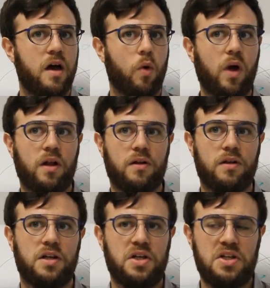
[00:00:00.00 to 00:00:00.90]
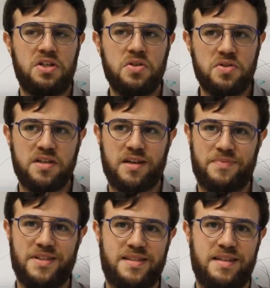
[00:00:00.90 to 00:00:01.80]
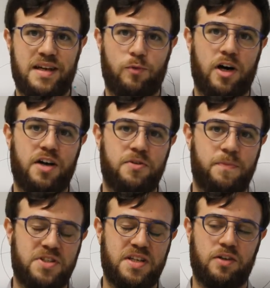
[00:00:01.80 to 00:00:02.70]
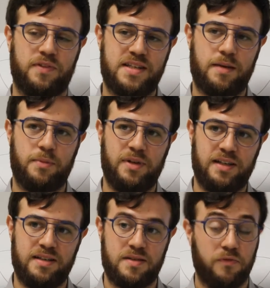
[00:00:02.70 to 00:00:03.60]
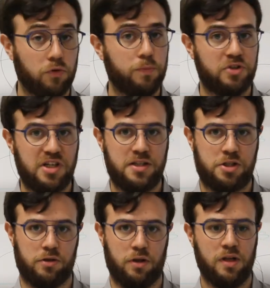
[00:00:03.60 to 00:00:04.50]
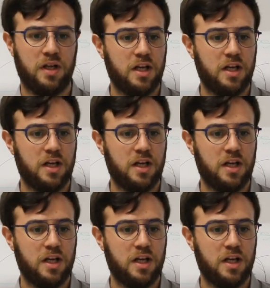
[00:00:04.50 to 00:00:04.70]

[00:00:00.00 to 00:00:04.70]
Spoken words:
Well, using a PLC at 100% of its capabilities, full potential,